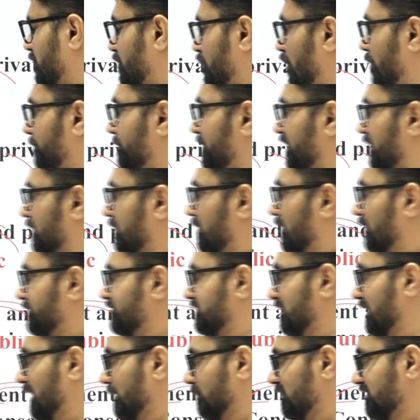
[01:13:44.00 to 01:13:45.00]
topic of
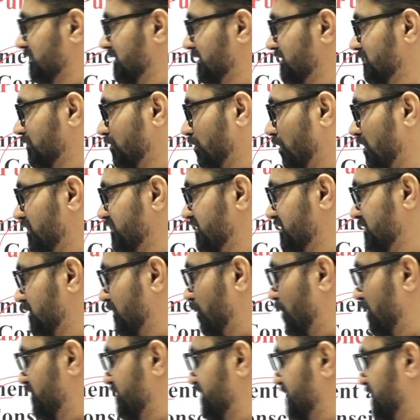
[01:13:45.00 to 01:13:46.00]
syllabus is
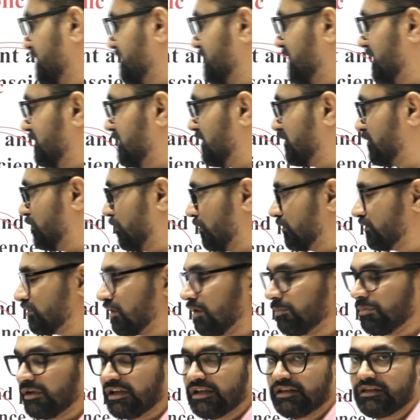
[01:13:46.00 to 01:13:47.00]
conscience as a source
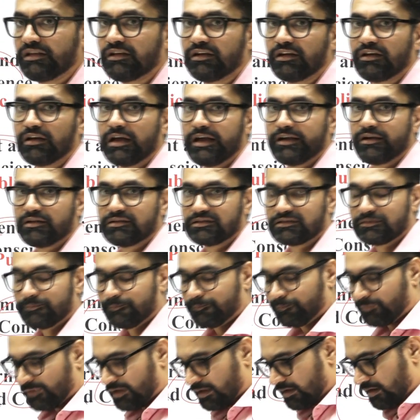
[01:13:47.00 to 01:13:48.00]
of ethical guidance.
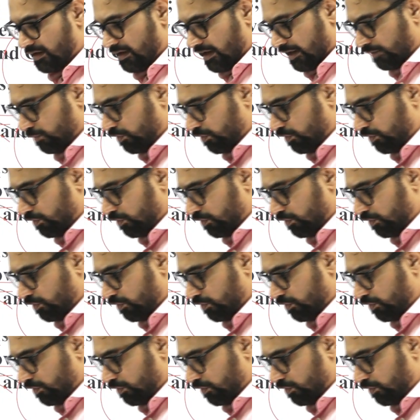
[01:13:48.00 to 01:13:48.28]
And